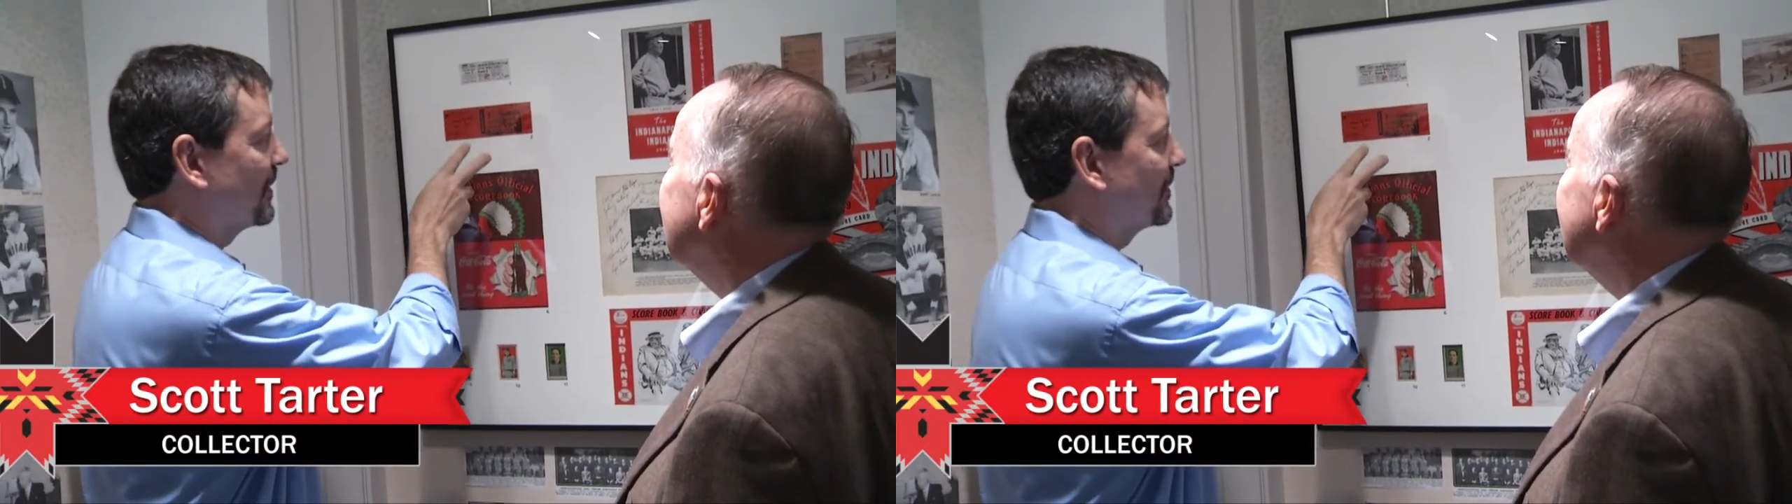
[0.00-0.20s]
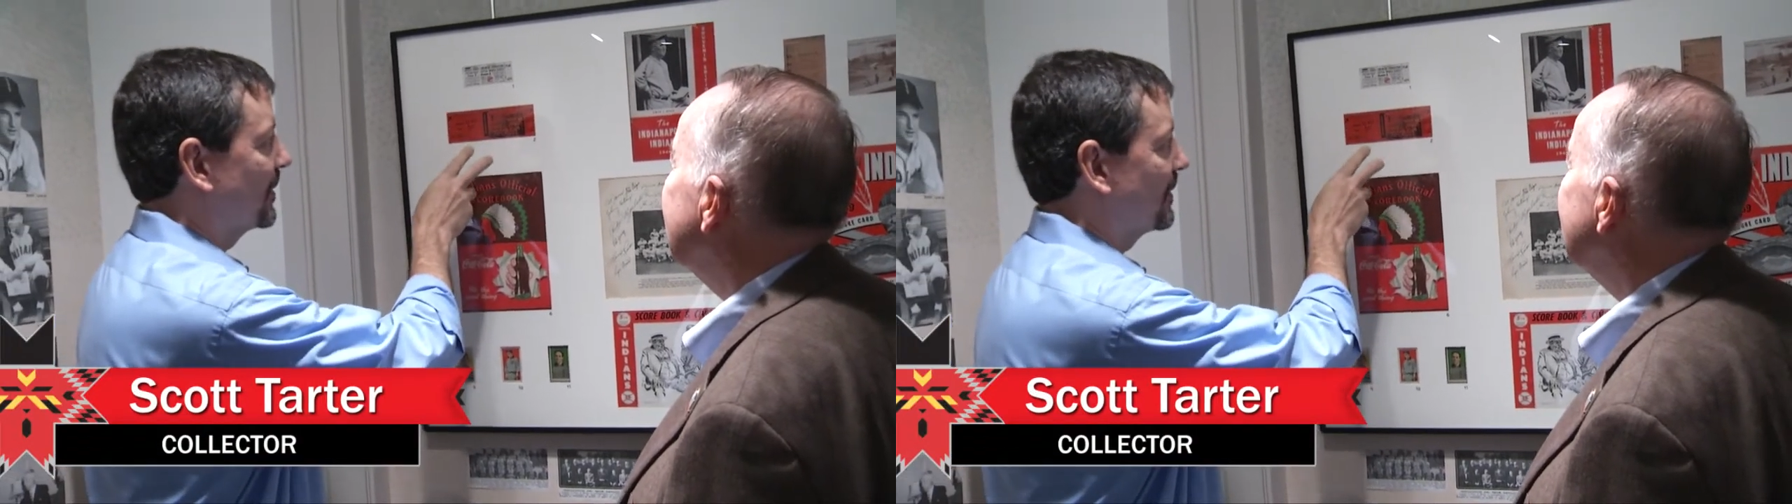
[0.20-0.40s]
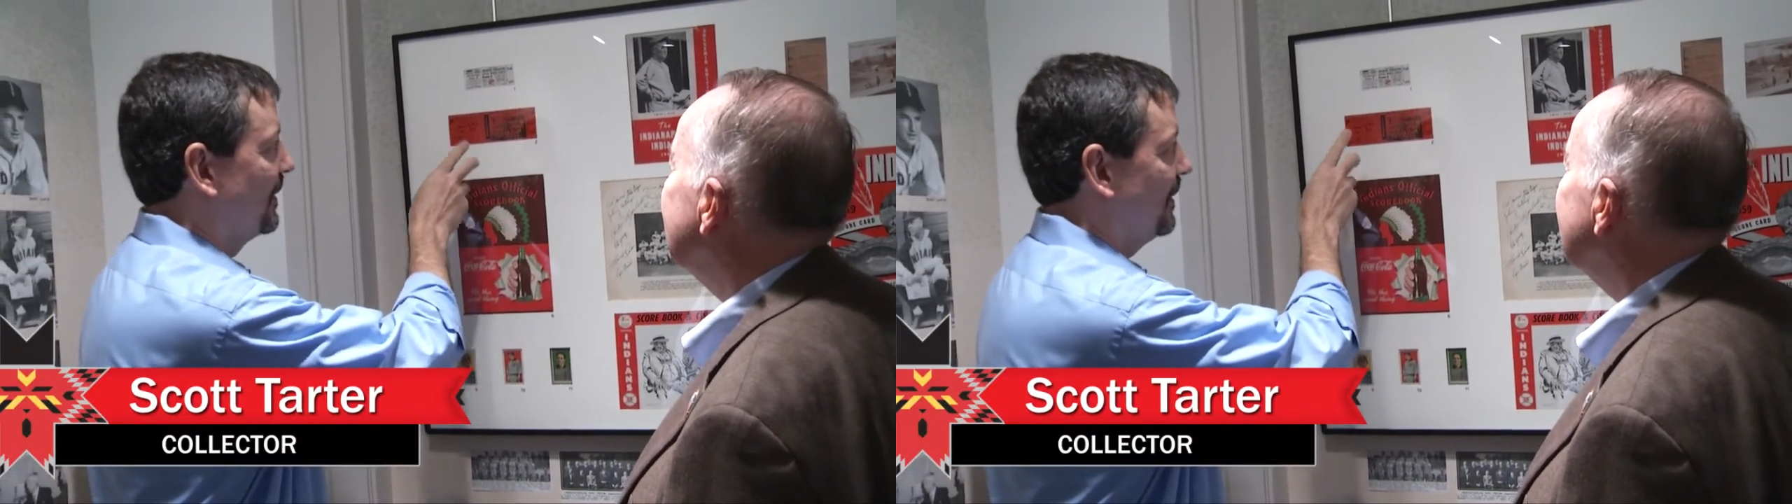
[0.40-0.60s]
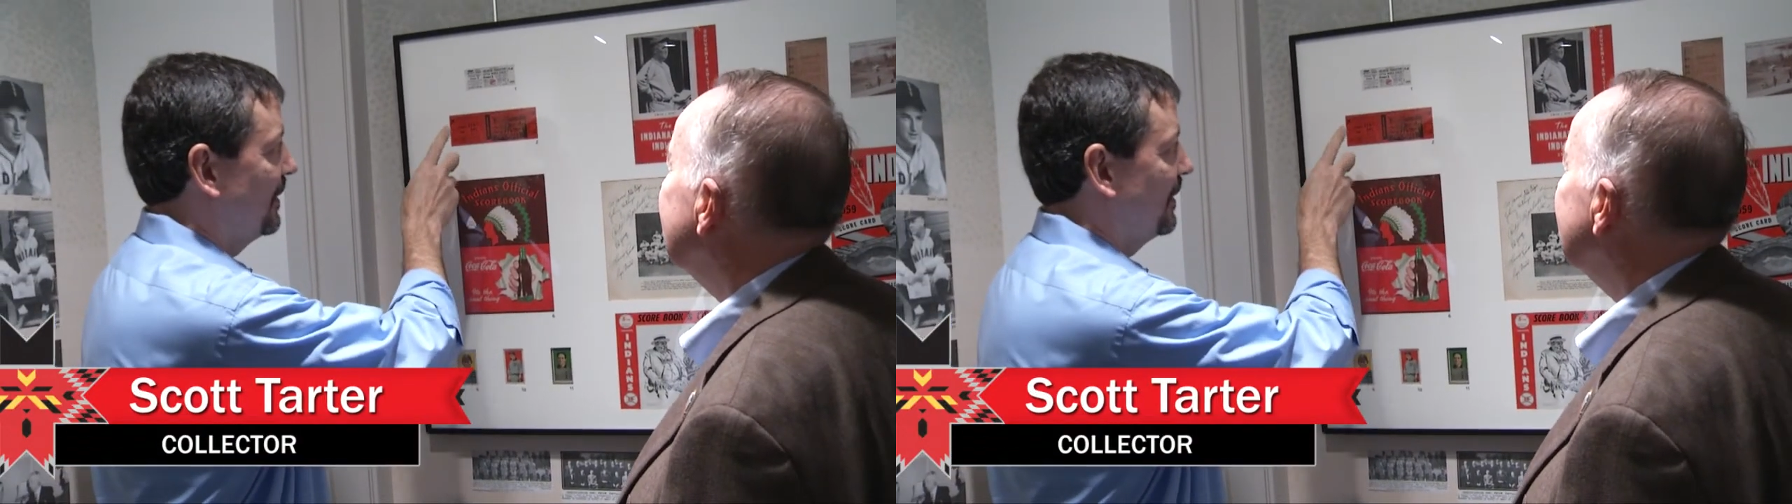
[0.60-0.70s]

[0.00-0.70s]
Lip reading: It's a